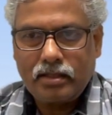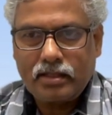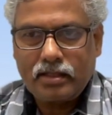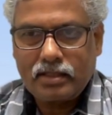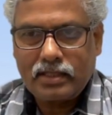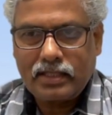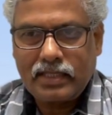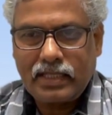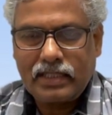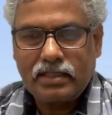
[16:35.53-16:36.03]

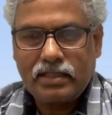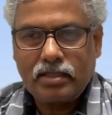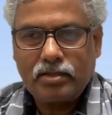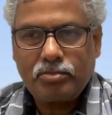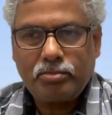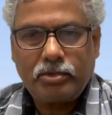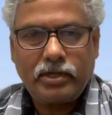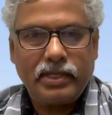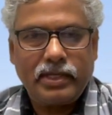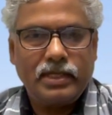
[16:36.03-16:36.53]
take that
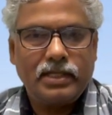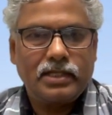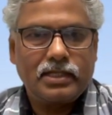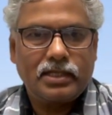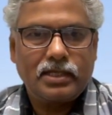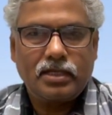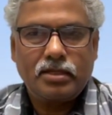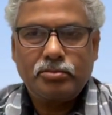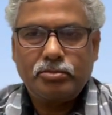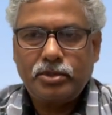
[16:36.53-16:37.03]
point
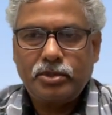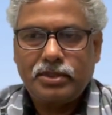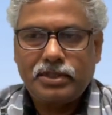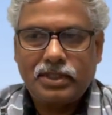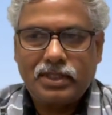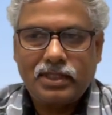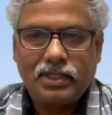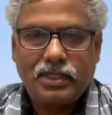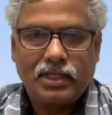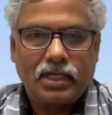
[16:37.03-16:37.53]
and put it
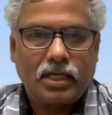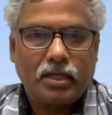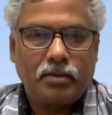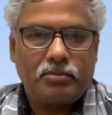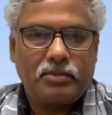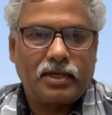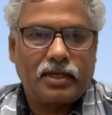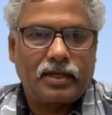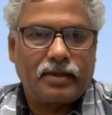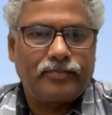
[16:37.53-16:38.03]
in the
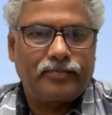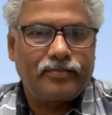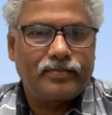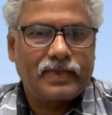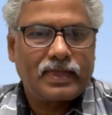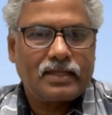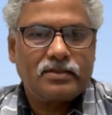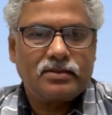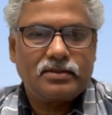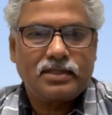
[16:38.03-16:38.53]
library.
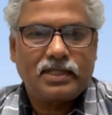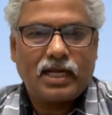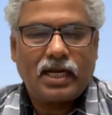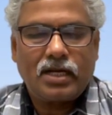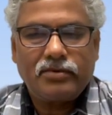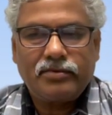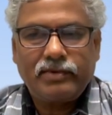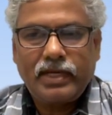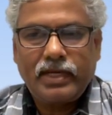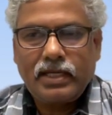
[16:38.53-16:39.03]
So that
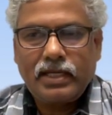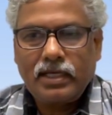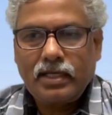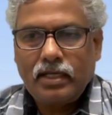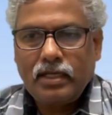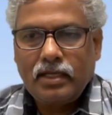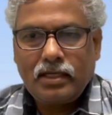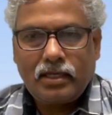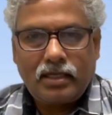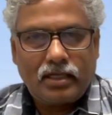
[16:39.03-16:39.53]
way,
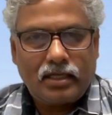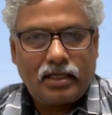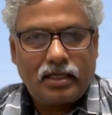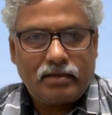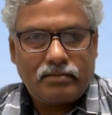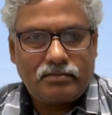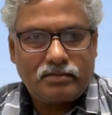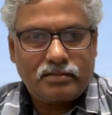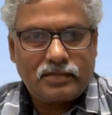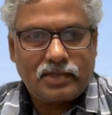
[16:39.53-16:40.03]

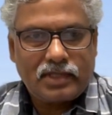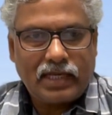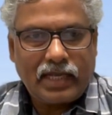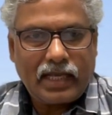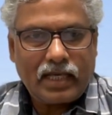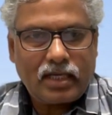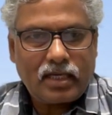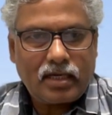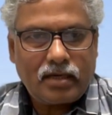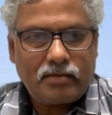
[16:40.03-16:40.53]

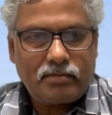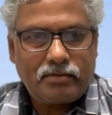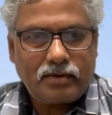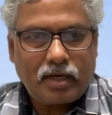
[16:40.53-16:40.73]
lack of